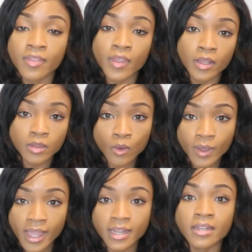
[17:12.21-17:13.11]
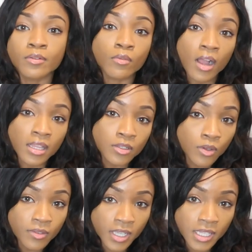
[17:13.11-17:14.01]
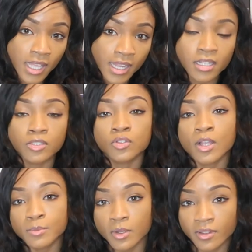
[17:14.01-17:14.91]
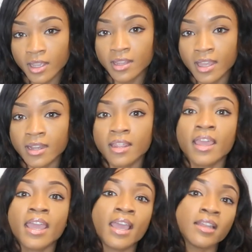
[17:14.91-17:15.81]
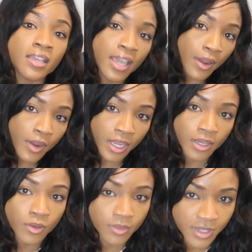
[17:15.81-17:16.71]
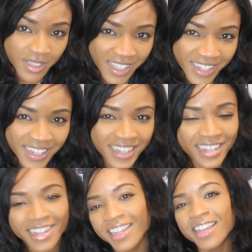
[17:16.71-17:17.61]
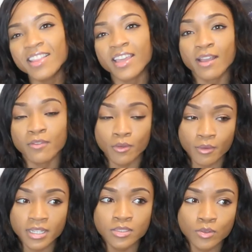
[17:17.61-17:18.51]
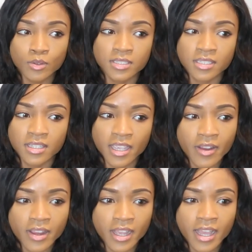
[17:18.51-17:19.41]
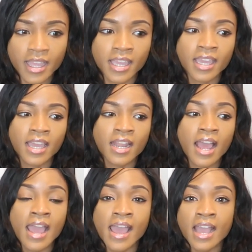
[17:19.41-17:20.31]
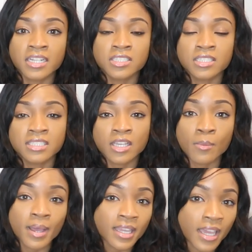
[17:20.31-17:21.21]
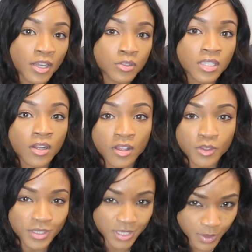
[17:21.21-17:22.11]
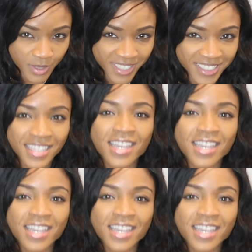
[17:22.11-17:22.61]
They are located in Raleigh, North Carolina, Durham, North Carolina, and Cary, North Carolina. They have three stores in the area, and I actually sell my candles at all three stores.